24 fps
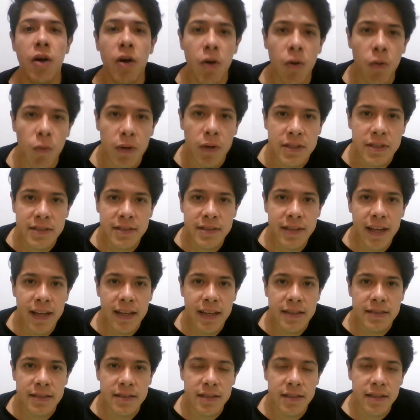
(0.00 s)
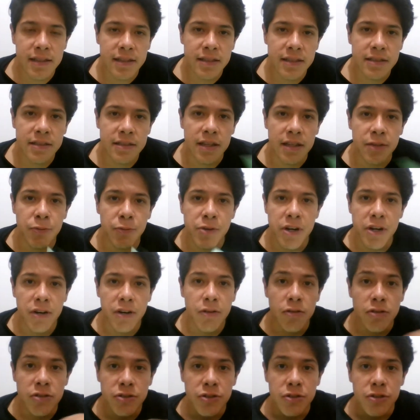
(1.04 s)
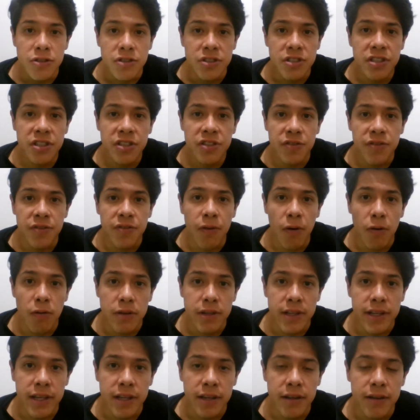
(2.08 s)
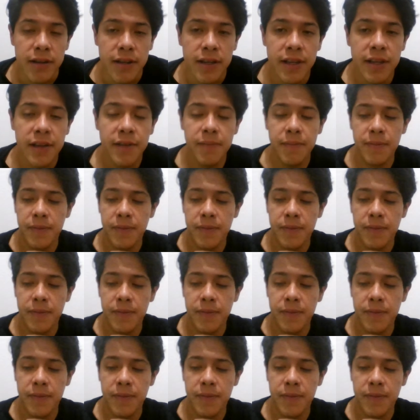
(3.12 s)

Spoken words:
What's next is that we are going to continue folding, okay?